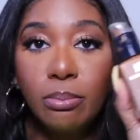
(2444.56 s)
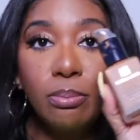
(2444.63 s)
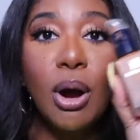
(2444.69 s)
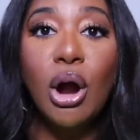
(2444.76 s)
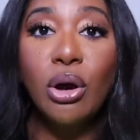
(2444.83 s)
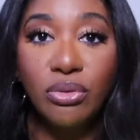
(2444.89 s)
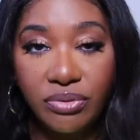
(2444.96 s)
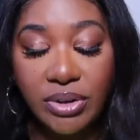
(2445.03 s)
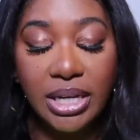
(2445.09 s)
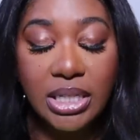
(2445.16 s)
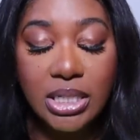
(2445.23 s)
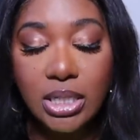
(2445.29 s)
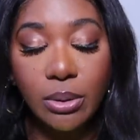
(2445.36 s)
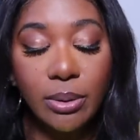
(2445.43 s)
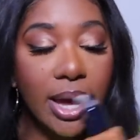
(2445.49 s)

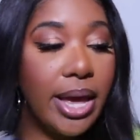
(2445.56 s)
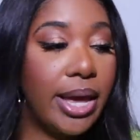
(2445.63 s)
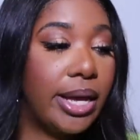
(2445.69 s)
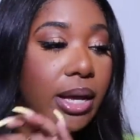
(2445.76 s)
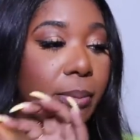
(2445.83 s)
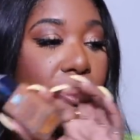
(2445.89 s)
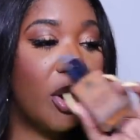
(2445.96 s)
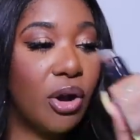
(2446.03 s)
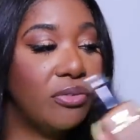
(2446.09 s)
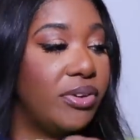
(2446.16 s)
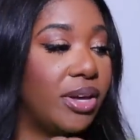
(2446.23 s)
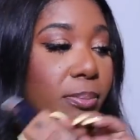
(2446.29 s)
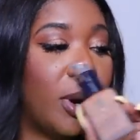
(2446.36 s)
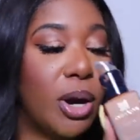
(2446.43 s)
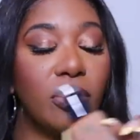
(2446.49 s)
Perfect, okay?
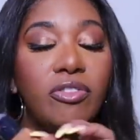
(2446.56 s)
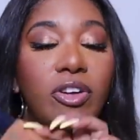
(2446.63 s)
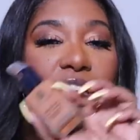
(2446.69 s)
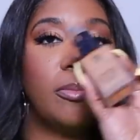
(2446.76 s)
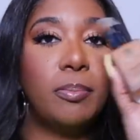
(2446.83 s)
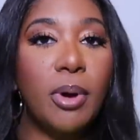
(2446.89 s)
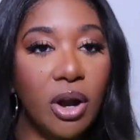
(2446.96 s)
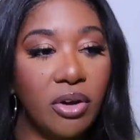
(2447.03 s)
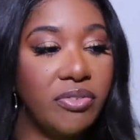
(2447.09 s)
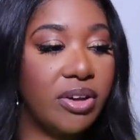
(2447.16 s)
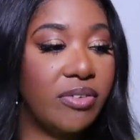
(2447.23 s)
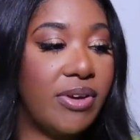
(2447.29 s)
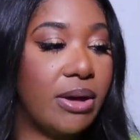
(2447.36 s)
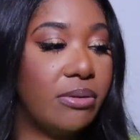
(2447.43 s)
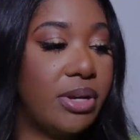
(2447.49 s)
Perfect, perfect,
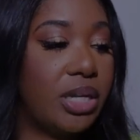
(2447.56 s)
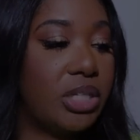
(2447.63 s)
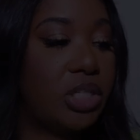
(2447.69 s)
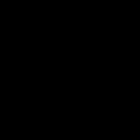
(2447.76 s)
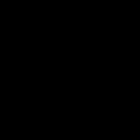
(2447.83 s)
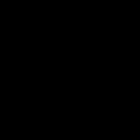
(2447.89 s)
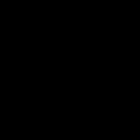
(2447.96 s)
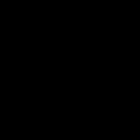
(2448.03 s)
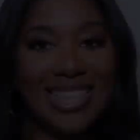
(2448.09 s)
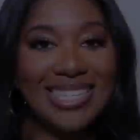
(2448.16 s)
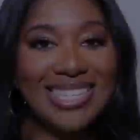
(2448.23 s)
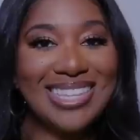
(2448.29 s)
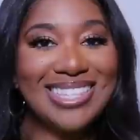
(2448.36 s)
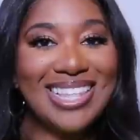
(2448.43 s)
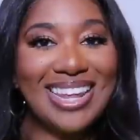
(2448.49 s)
perfect foundation. And
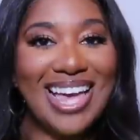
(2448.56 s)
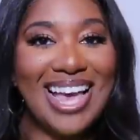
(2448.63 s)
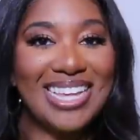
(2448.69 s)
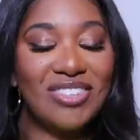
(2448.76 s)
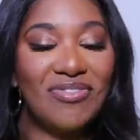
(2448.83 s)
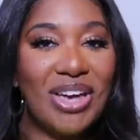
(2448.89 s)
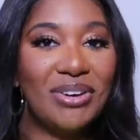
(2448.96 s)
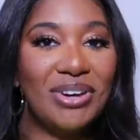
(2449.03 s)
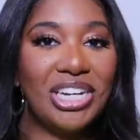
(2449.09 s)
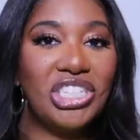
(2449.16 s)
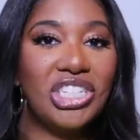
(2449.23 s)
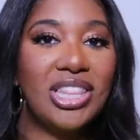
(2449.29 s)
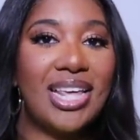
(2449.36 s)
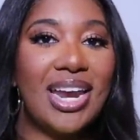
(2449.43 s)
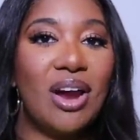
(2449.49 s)
this is the last
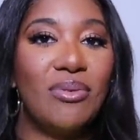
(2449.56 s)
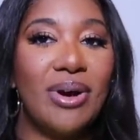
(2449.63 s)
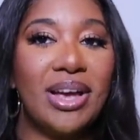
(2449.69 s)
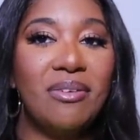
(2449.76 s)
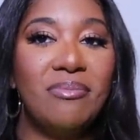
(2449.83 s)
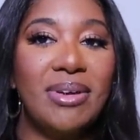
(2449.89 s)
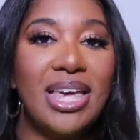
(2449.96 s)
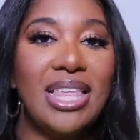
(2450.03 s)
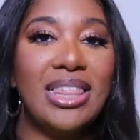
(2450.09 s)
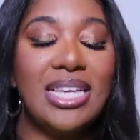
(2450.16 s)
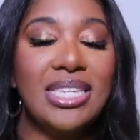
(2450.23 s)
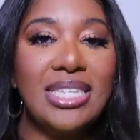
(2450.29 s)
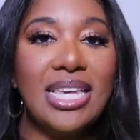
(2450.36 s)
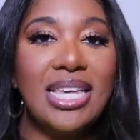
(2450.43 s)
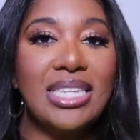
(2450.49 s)
foundation that I recommend.
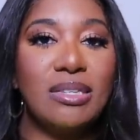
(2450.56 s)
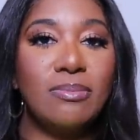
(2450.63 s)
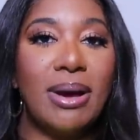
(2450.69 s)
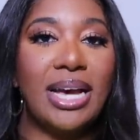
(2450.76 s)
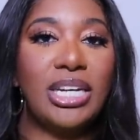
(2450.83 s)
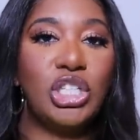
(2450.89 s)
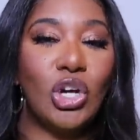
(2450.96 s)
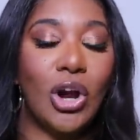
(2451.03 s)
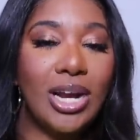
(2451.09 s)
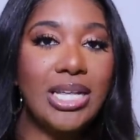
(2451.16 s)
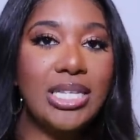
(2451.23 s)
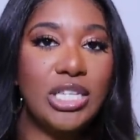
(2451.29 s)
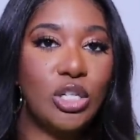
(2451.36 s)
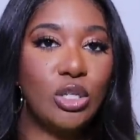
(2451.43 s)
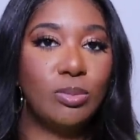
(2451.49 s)
This is my
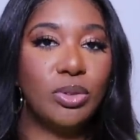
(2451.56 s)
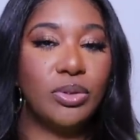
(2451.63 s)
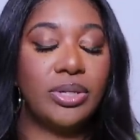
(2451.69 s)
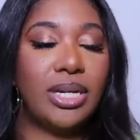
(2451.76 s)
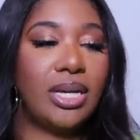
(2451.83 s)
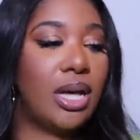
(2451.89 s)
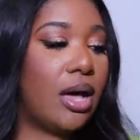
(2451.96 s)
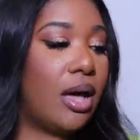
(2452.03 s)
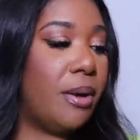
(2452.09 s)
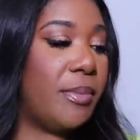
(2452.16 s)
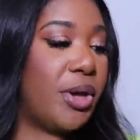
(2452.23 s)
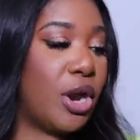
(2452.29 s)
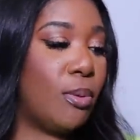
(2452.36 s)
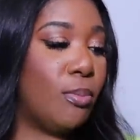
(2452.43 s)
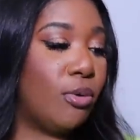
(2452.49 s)
Charlotte Tilbury um,
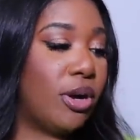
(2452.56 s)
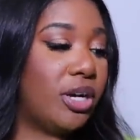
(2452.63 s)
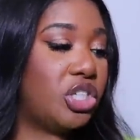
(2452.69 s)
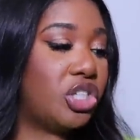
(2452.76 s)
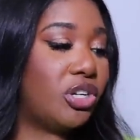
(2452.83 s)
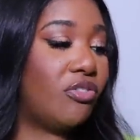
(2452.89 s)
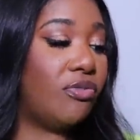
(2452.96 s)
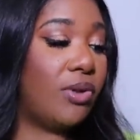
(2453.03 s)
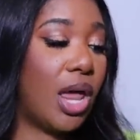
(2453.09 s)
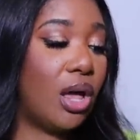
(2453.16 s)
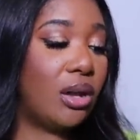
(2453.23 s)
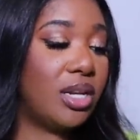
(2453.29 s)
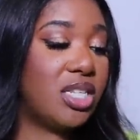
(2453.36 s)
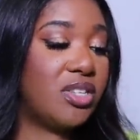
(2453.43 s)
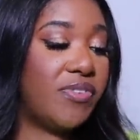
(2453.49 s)
Airbrush
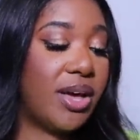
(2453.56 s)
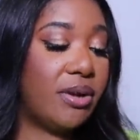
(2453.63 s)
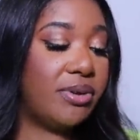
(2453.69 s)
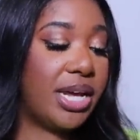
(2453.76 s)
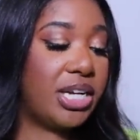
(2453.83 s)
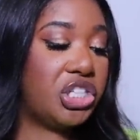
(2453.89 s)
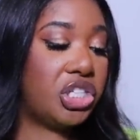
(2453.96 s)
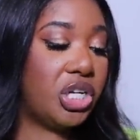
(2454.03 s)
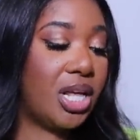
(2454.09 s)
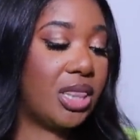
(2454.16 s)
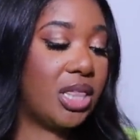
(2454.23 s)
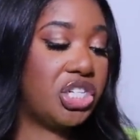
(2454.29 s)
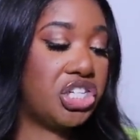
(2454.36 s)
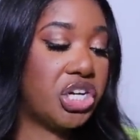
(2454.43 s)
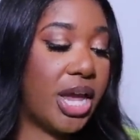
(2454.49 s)
Flawless Foundation in
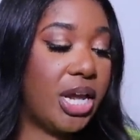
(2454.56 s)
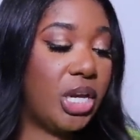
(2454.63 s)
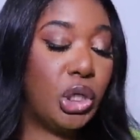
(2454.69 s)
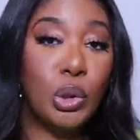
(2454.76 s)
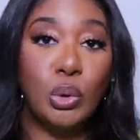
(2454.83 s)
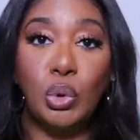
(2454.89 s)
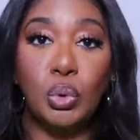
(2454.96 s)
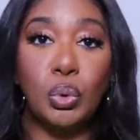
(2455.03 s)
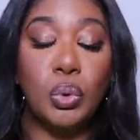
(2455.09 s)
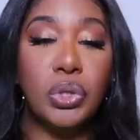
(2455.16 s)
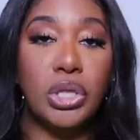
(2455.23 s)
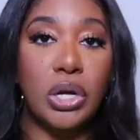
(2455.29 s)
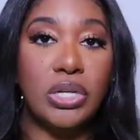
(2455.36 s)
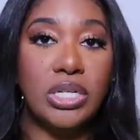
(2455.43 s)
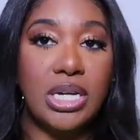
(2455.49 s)
the shade Neutral
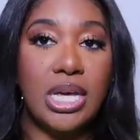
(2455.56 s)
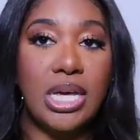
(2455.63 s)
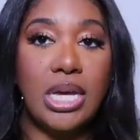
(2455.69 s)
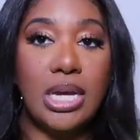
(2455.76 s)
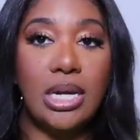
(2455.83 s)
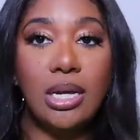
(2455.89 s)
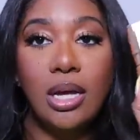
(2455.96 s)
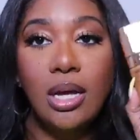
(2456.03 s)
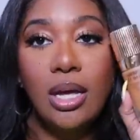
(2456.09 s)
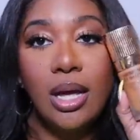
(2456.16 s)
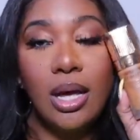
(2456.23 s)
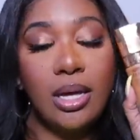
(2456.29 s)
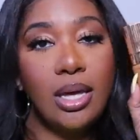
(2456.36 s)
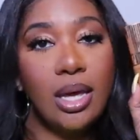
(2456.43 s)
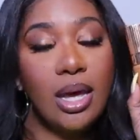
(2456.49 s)
13.
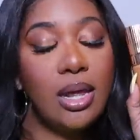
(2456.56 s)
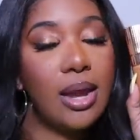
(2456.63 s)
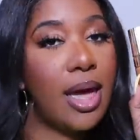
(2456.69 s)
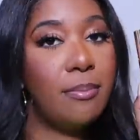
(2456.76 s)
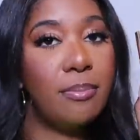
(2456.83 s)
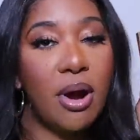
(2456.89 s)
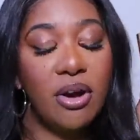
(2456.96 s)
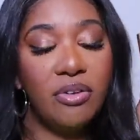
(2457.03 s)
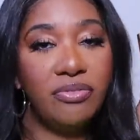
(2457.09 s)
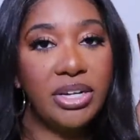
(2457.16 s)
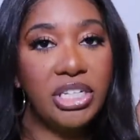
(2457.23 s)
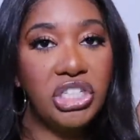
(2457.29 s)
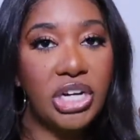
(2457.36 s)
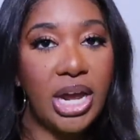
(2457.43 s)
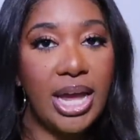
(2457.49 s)
Again, a
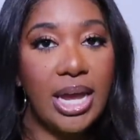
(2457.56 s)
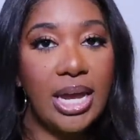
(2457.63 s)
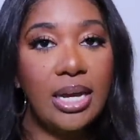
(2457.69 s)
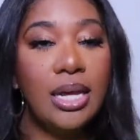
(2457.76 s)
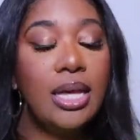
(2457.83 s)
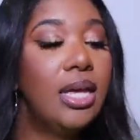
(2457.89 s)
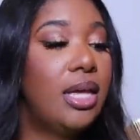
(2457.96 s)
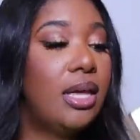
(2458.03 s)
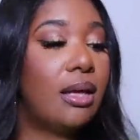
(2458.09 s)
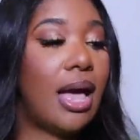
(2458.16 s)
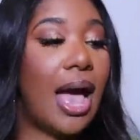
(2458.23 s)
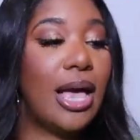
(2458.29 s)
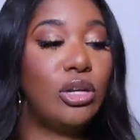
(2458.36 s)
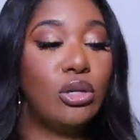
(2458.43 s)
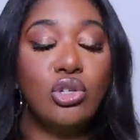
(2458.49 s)
perfect shade.
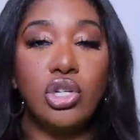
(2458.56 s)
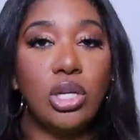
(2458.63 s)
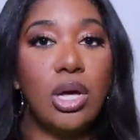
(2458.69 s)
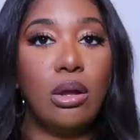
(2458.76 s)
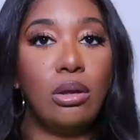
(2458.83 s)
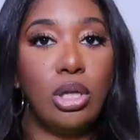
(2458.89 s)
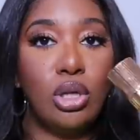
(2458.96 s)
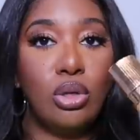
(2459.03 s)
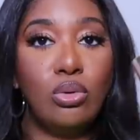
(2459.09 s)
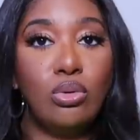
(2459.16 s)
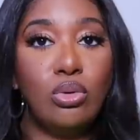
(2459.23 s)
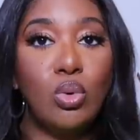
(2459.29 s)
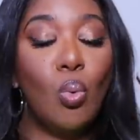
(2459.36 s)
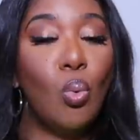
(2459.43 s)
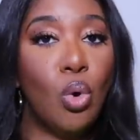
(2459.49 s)
I usually only
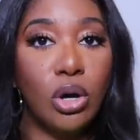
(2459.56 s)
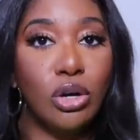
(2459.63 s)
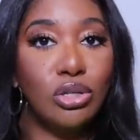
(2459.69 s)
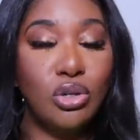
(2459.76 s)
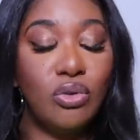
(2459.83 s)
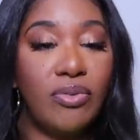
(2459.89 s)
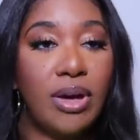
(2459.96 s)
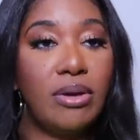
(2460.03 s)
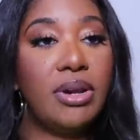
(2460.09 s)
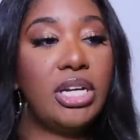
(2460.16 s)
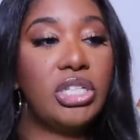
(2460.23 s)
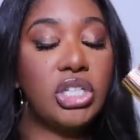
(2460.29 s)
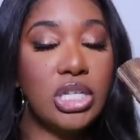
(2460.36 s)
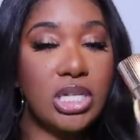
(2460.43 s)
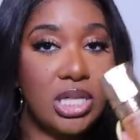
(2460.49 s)
use one or two
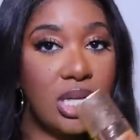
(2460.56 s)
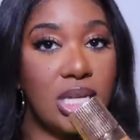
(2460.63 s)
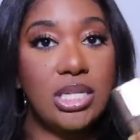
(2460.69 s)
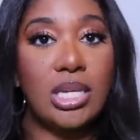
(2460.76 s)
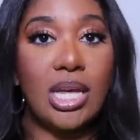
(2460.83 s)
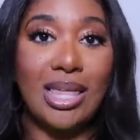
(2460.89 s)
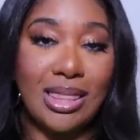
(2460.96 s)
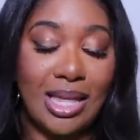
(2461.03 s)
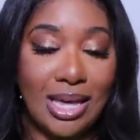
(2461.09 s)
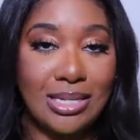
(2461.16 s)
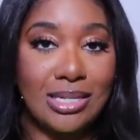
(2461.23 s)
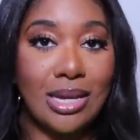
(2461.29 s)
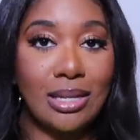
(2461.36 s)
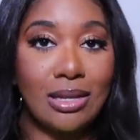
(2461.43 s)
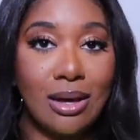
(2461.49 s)
foundations. This and the
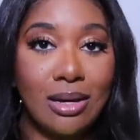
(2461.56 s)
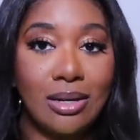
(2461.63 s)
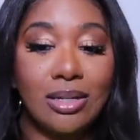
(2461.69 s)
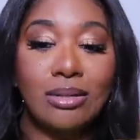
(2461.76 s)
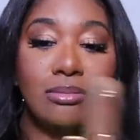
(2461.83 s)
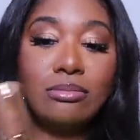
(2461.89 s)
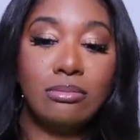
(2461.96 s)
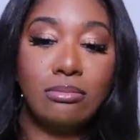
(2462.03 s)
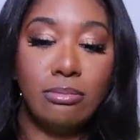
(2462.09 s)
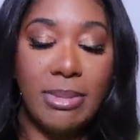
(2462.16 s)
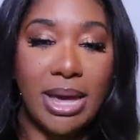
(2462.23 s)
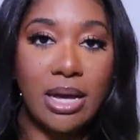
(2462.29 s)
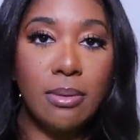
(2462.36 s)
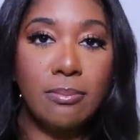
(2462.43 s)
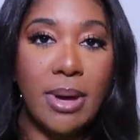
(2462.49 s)
Estee Lauder
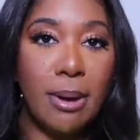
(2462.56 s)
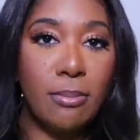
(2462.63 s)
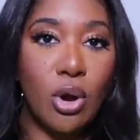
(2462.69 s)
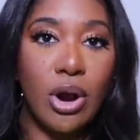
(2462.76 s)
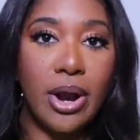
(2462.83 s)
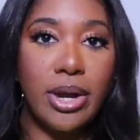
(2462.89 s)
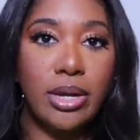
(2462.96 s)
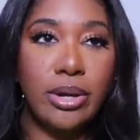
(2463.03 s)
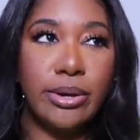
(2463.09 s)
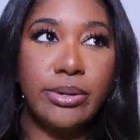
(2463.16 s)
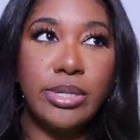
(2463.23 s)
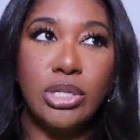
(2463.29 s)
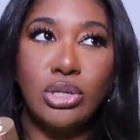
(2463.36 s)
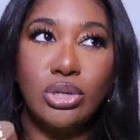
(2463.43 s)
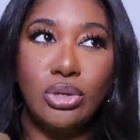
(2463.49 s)
Makeup by Mario is